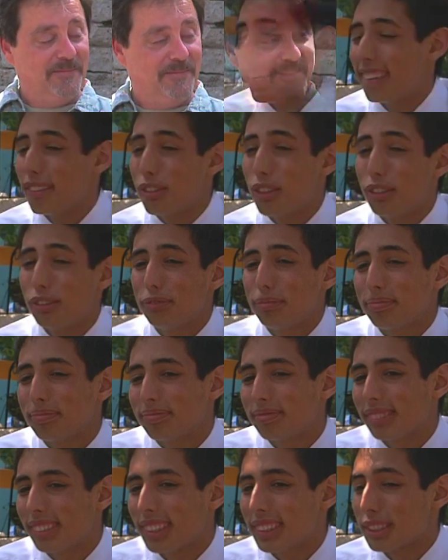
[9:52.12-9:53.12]
Hey, well,
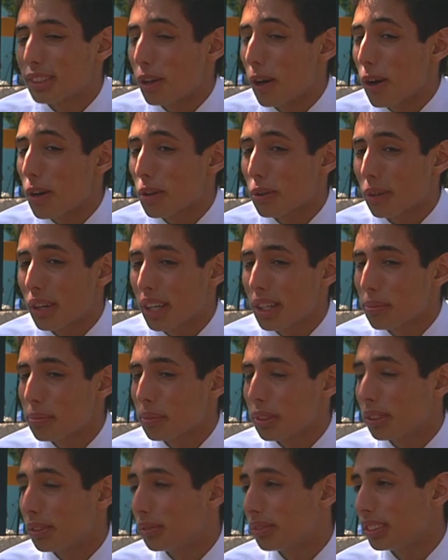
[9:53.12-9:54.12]
it's hard, right?
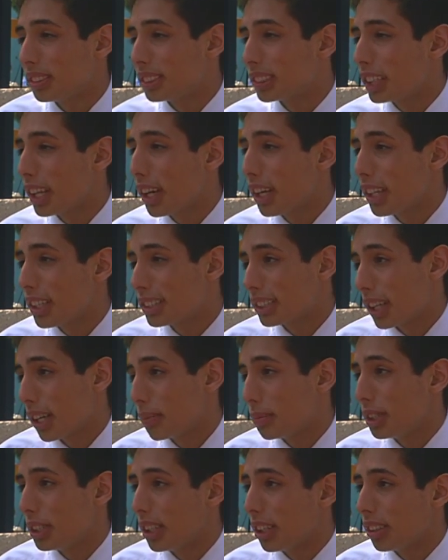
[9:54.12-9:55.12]
But it's got
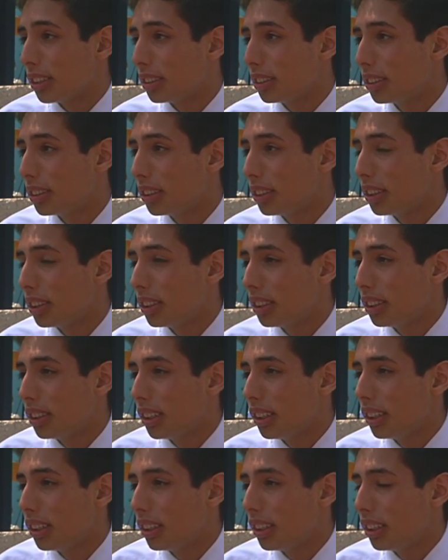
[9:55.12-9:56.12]
to be done. Well,
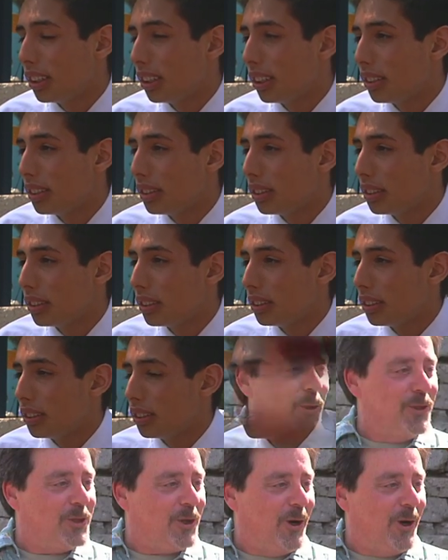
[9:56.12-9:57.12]
you know, World War II
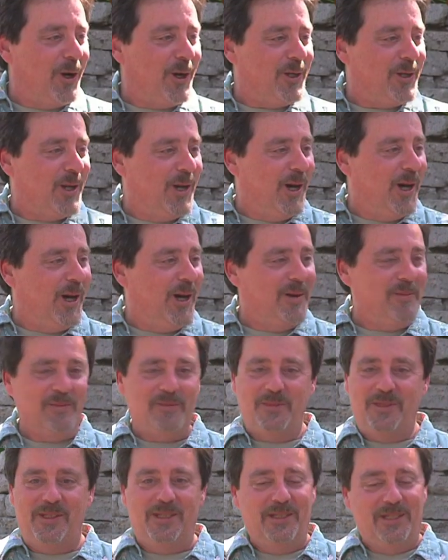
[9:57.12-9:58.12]
was hard.
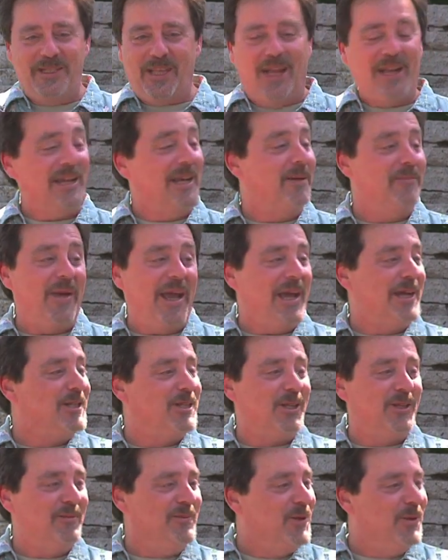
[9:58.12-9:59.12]
Sending a man
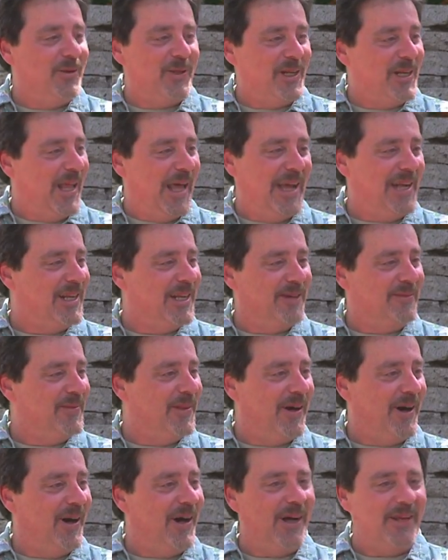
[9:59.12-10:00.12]
to the moon and landing
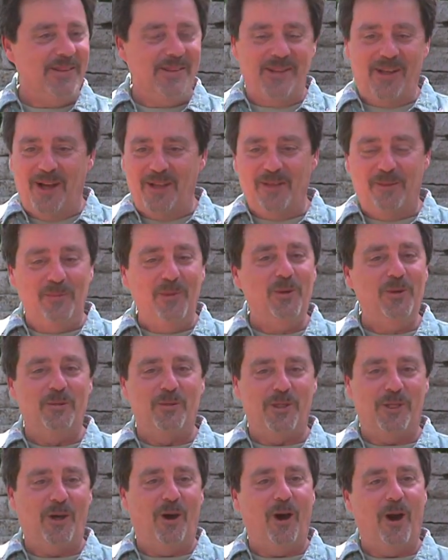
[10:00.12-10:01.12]
on the moon
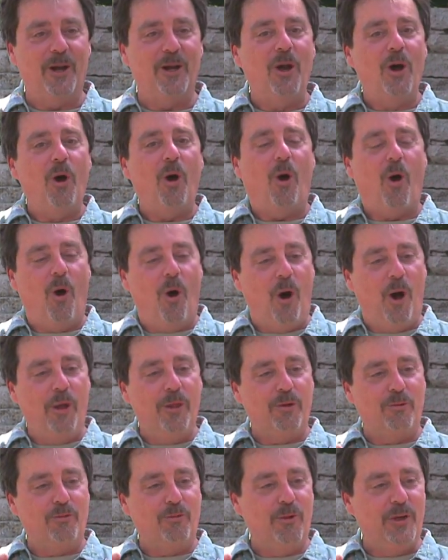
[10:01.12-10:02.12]
was hard. All
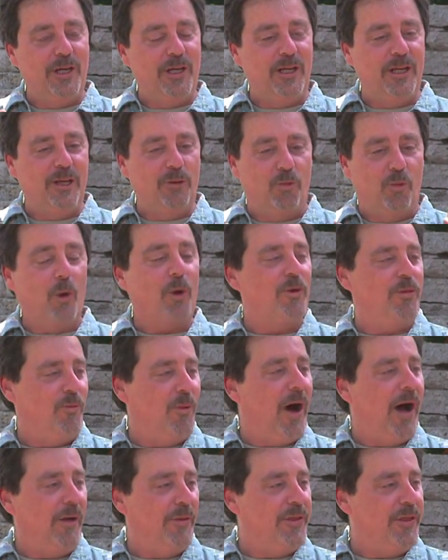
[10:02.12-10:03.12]
the really worthwhile